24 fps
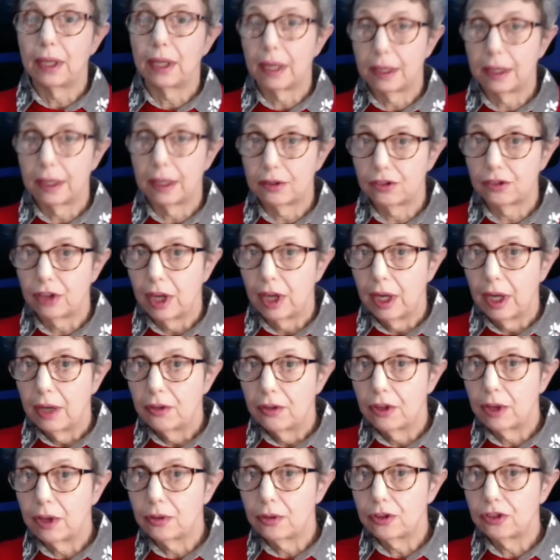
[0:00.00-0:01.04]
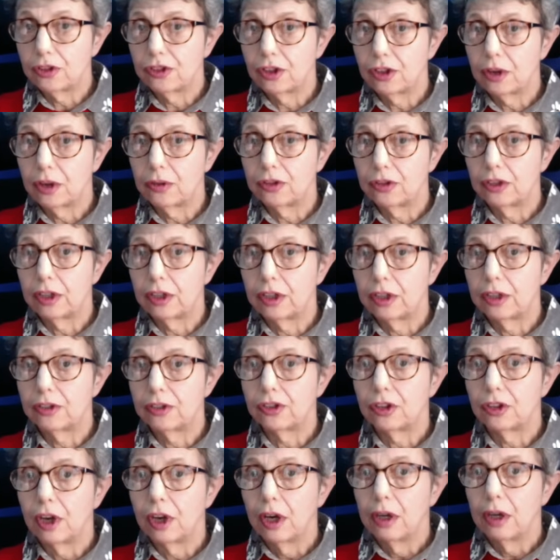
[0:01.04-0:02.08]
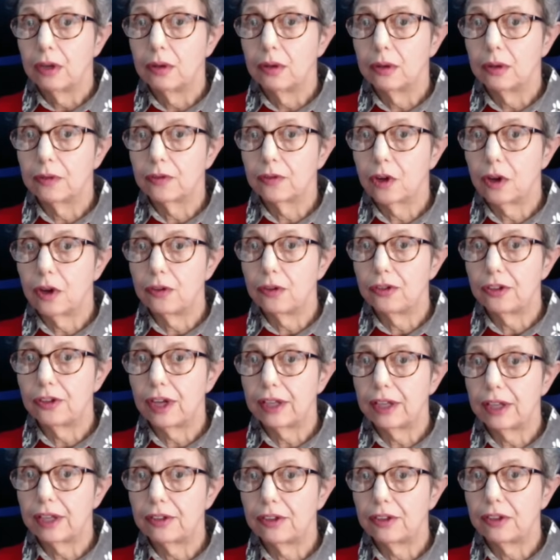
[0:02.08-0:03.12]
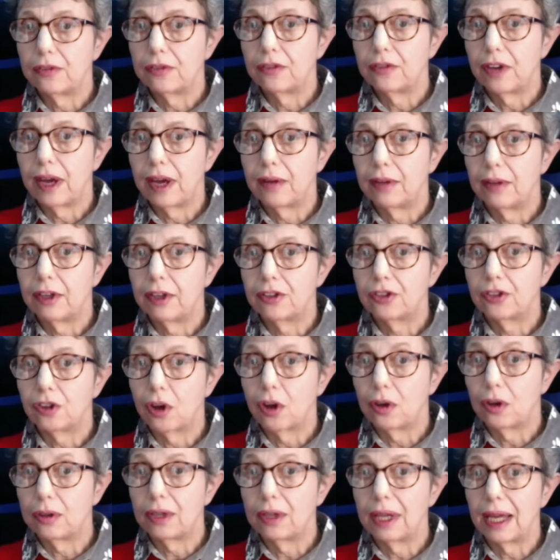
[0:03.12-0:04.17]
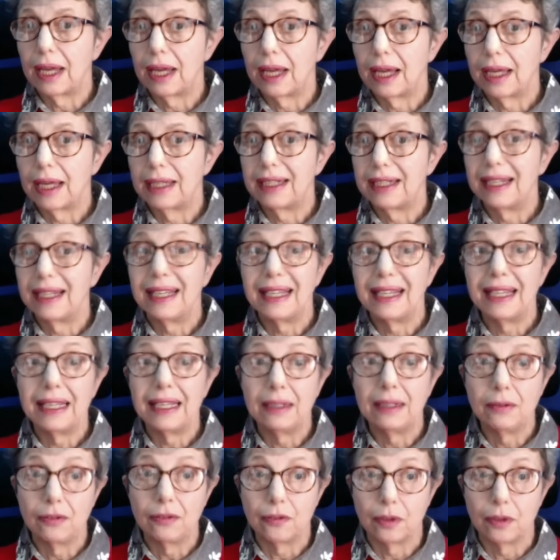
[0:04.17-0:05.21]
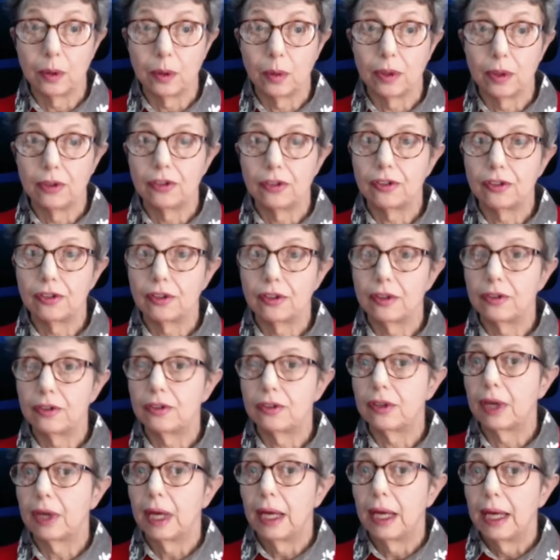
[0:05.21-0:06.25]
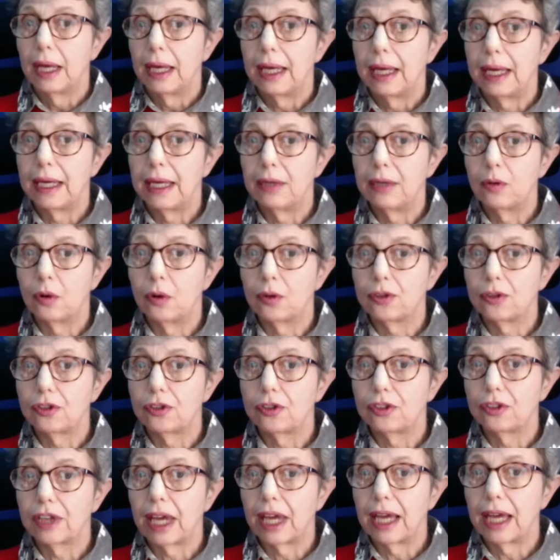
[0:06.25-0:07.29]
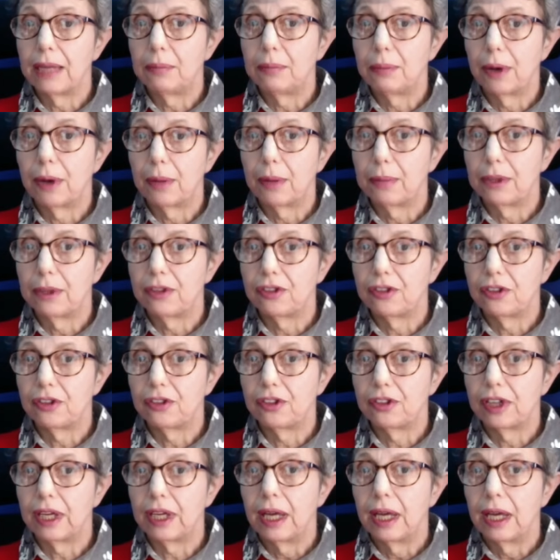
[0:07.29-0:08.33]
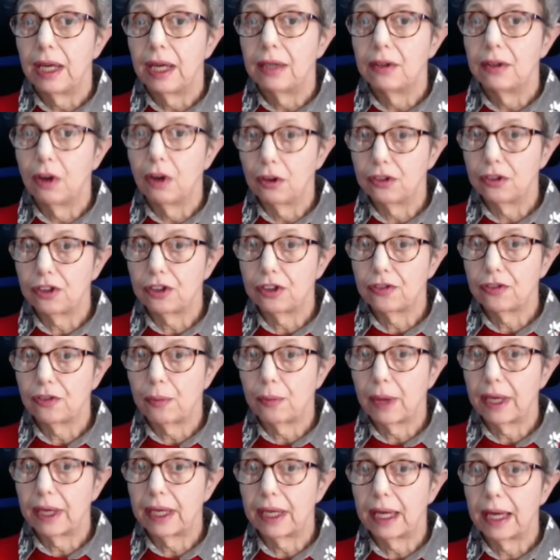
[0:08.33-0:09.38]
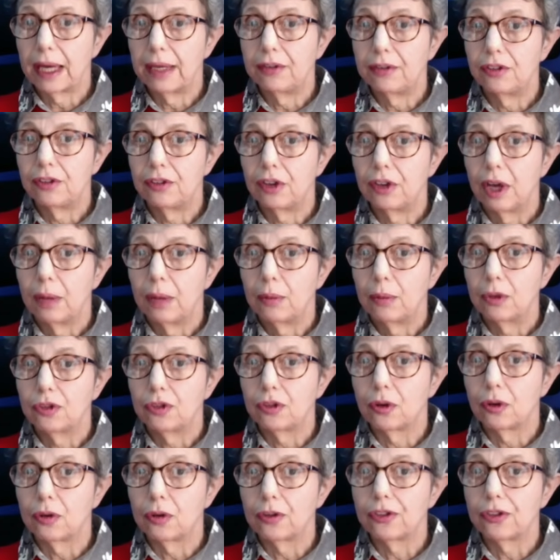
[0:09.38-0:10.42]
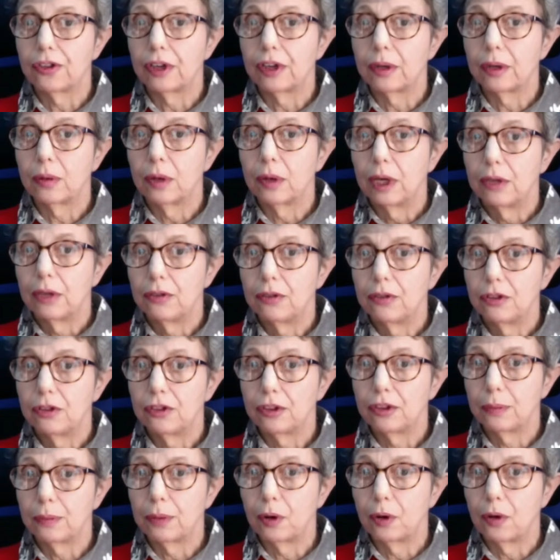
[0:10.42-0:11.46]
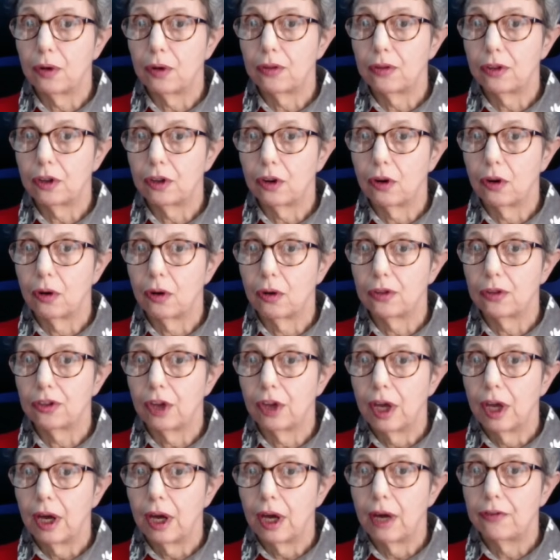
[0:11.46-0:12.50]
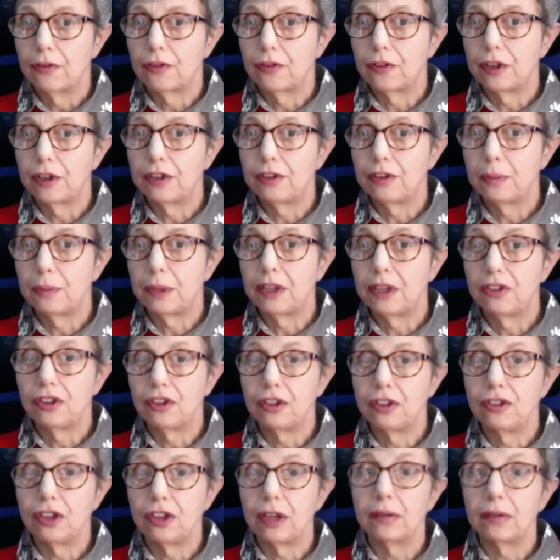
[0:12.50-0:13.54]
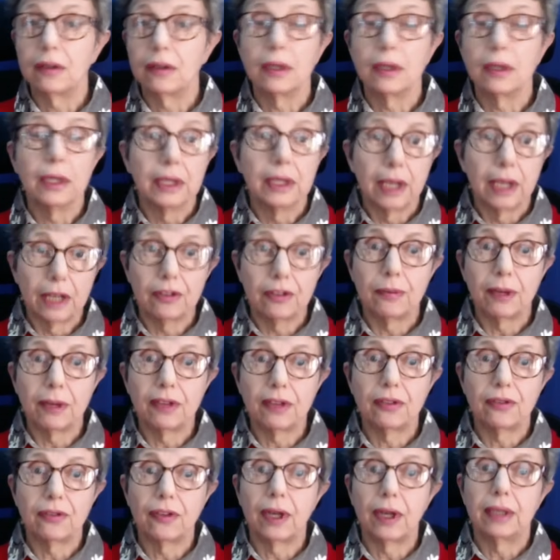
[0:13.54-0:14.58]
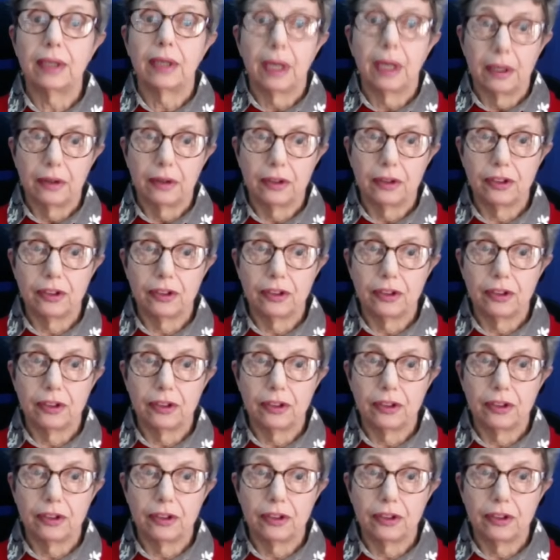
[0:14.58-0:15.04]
well as those associates who have contacted various online influencers in order to gain publicity, not just for my case, but also to support the cause of free speech in general. As a matter of fact,